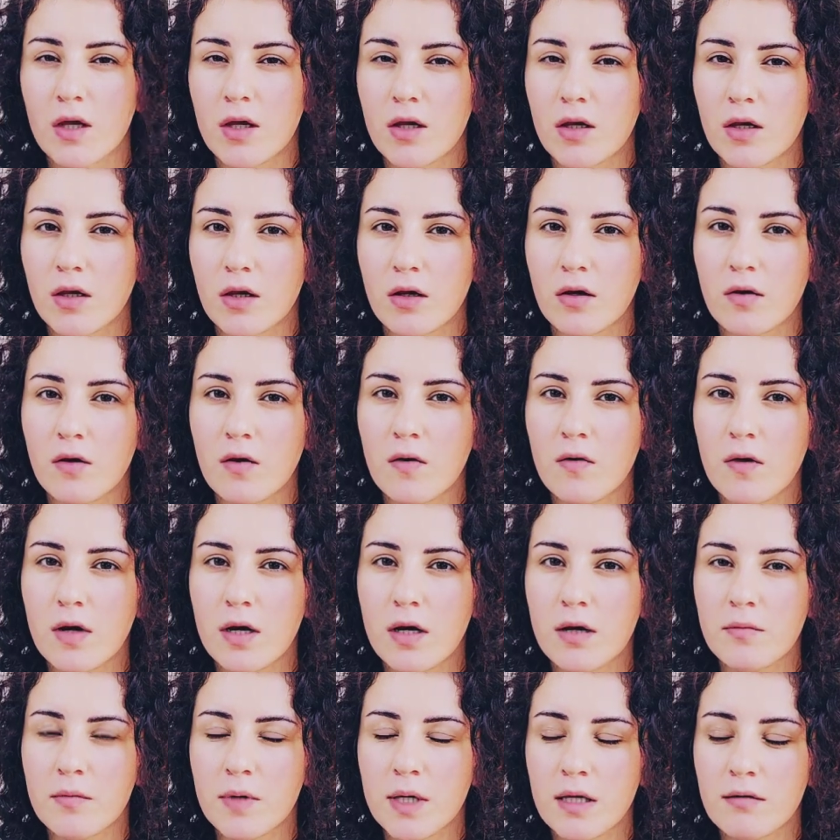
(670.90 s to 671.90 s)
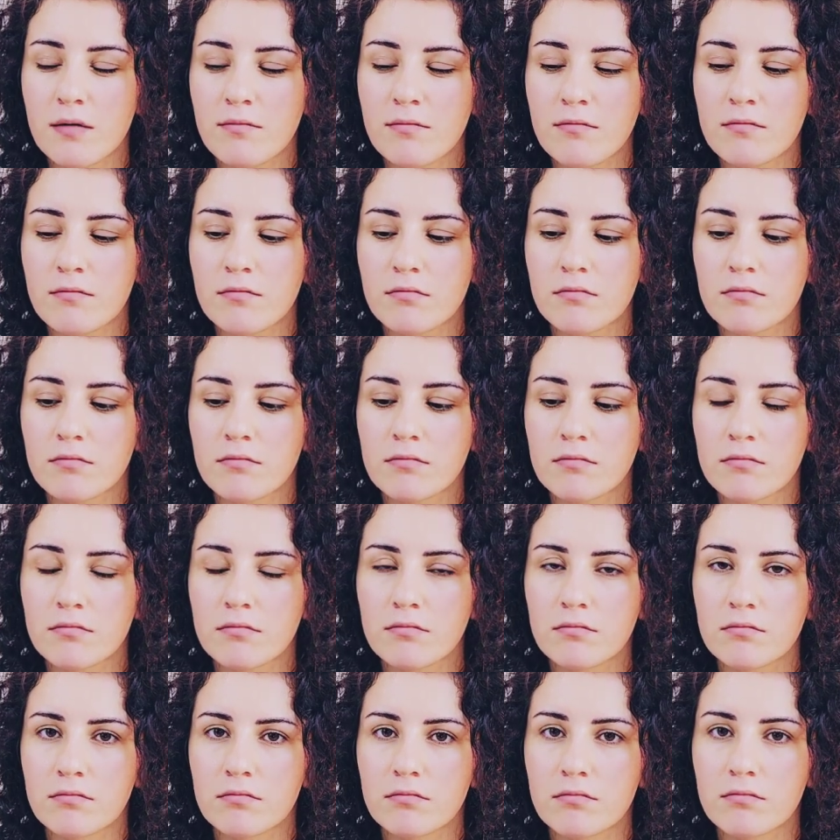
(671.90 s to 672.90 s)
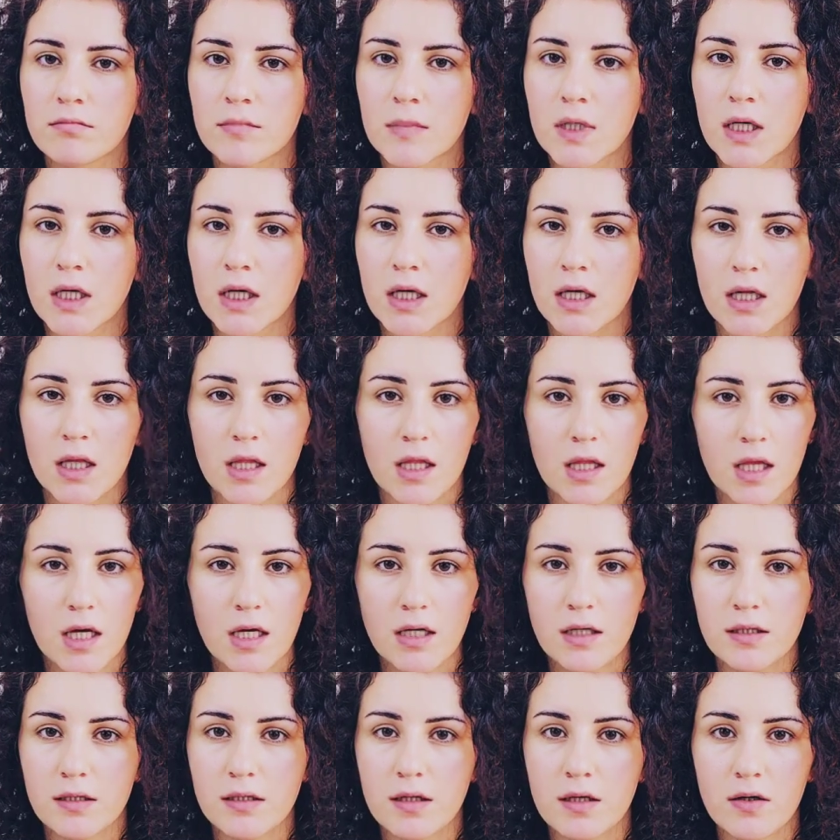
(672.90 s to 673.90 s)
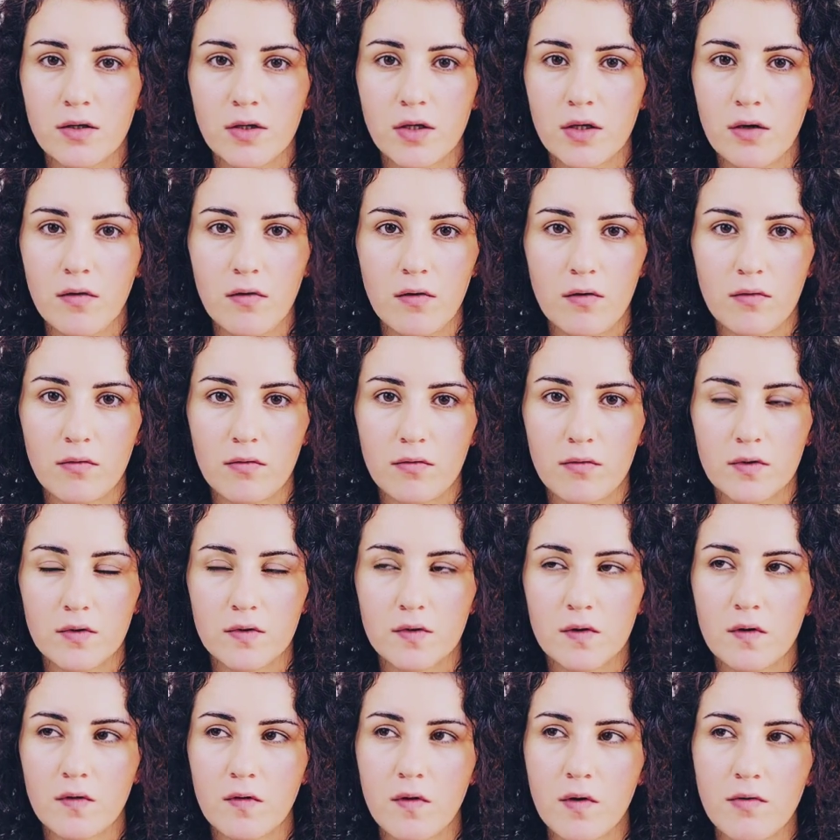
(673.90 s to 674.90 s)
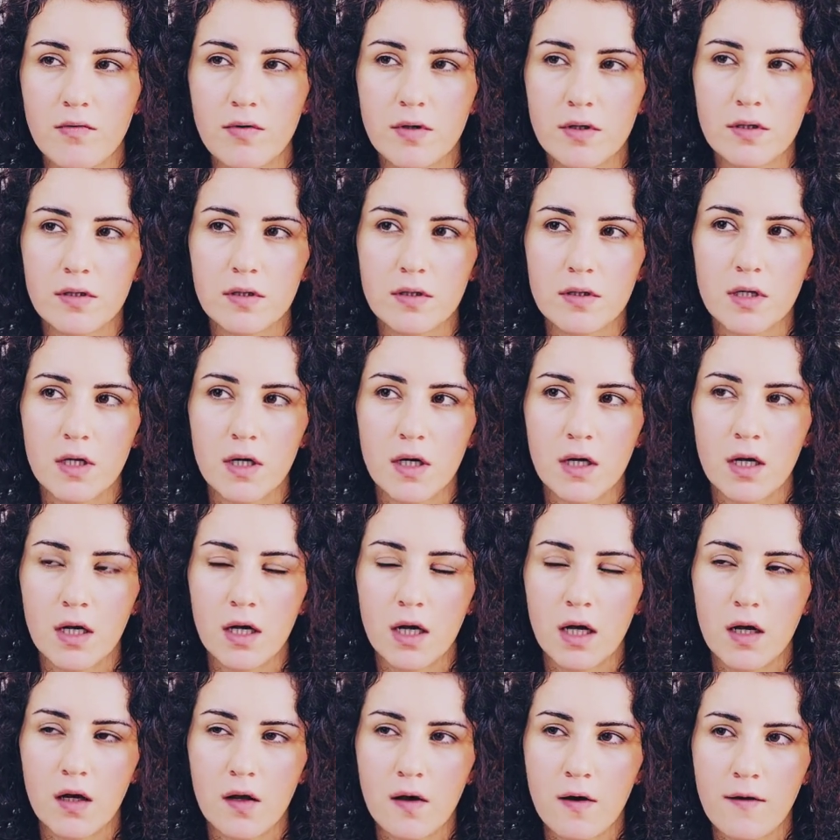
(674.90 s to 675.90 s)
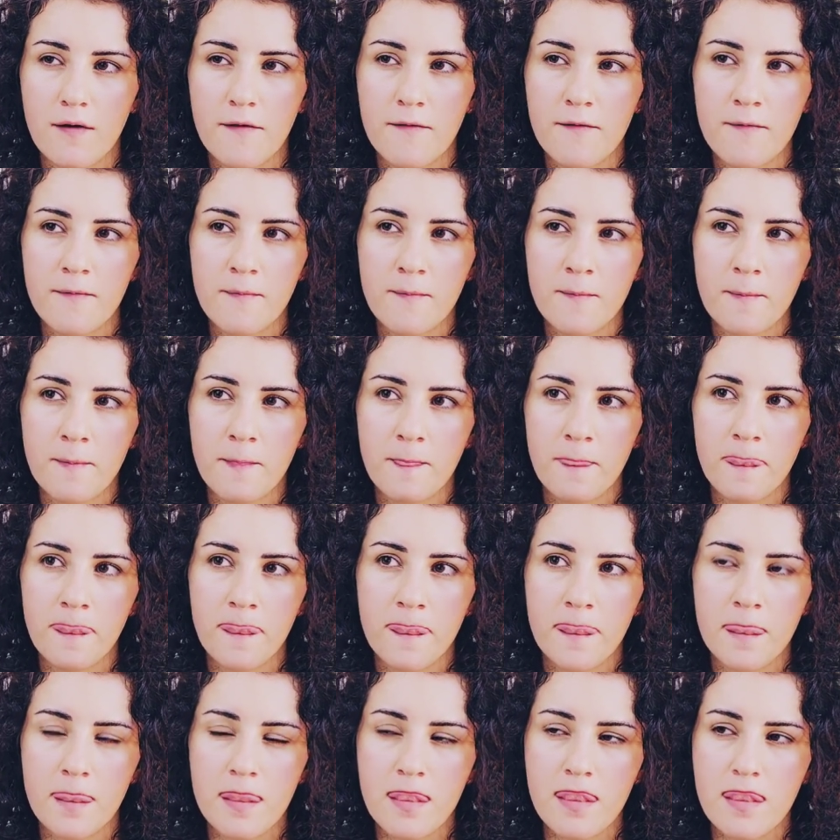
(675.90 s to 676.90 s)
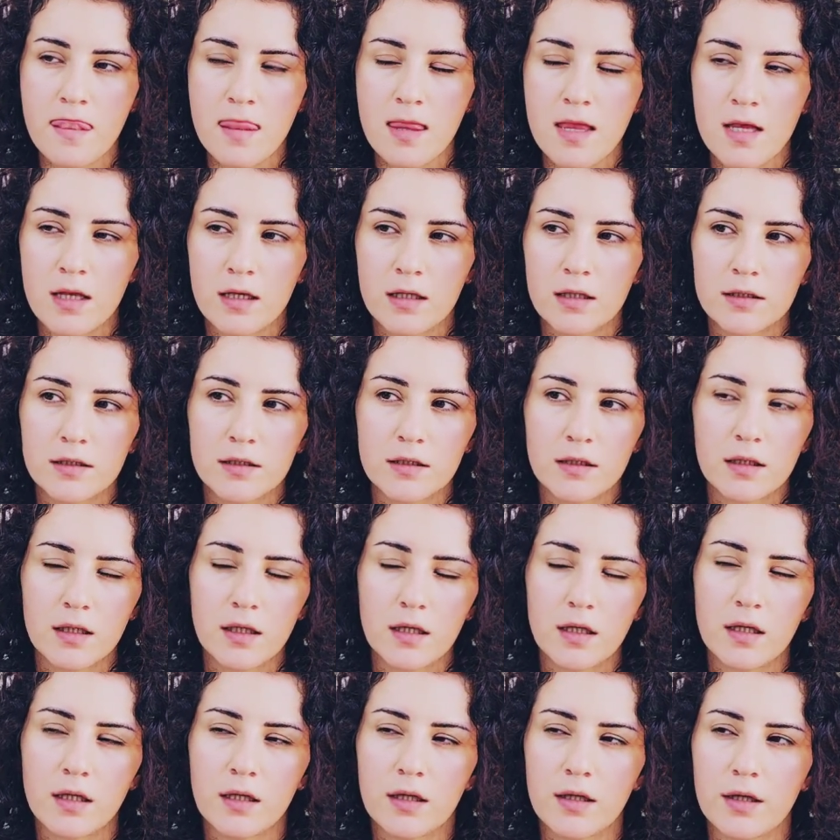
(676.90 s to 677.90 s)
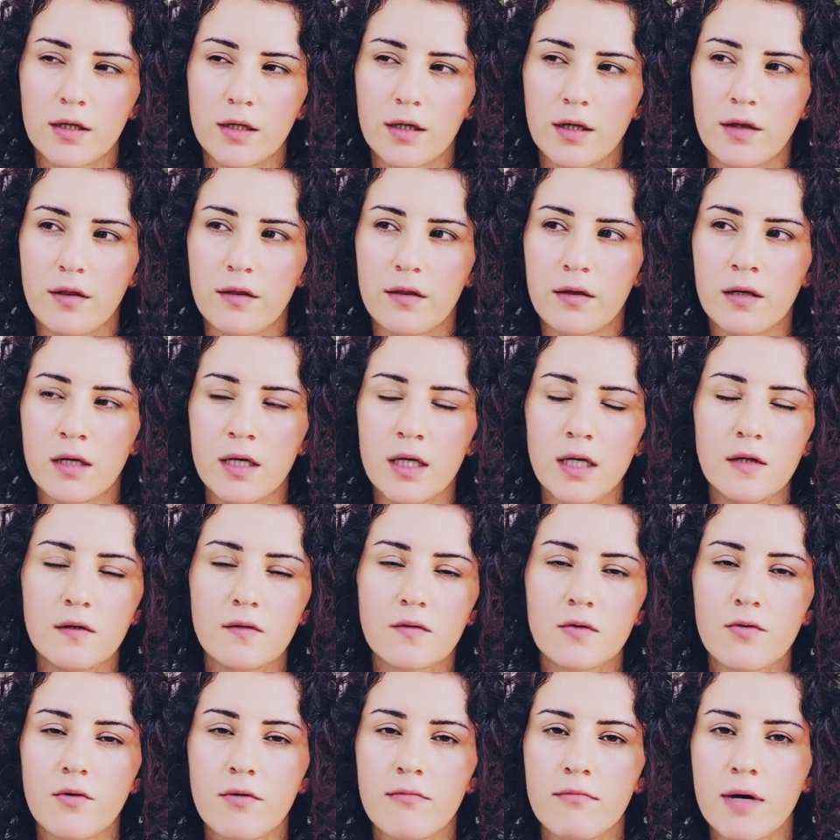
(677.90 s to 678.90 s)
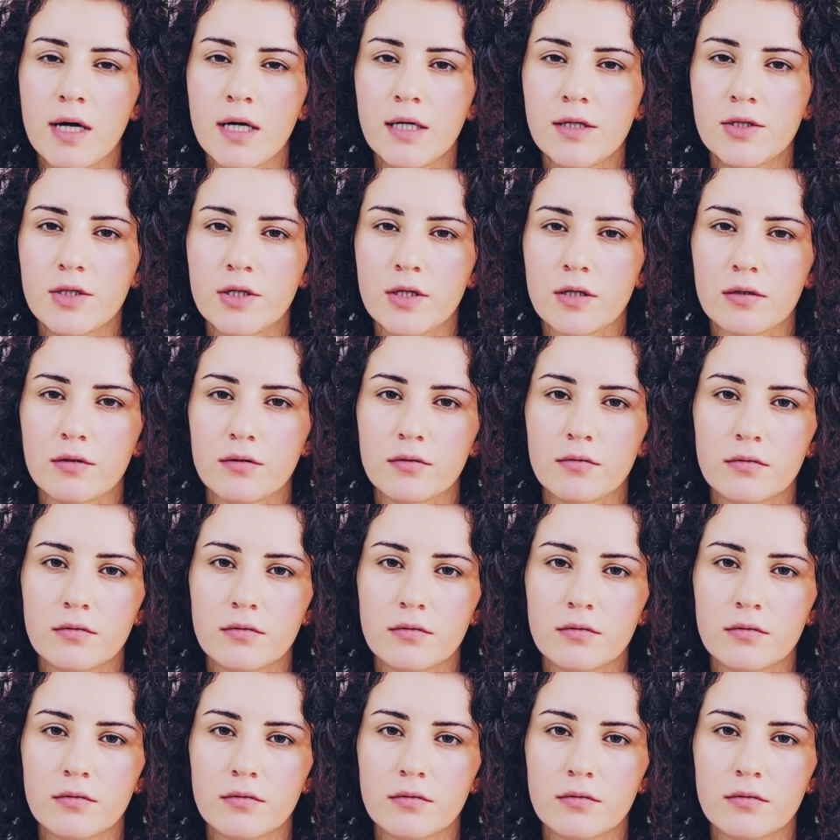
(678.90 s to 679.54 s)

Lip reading: You know what I mean? And that is not you. So there is the need to remind you